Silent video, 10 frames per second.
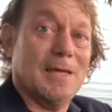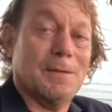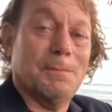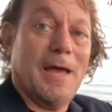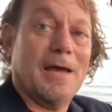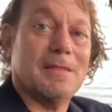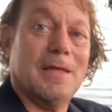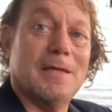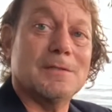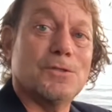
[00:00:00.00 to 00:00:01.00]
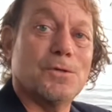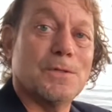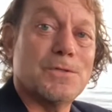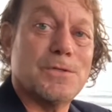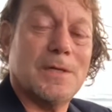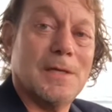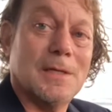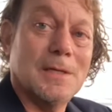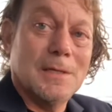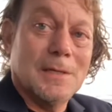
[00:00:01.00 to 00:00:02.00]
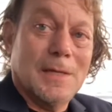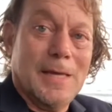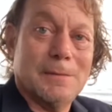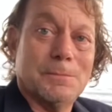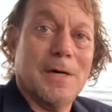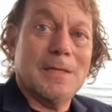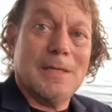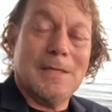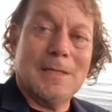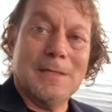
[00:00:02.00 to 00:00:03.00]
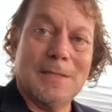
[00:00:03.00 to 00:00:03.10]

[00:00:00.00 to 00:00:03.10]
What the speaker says: And back then, currency and money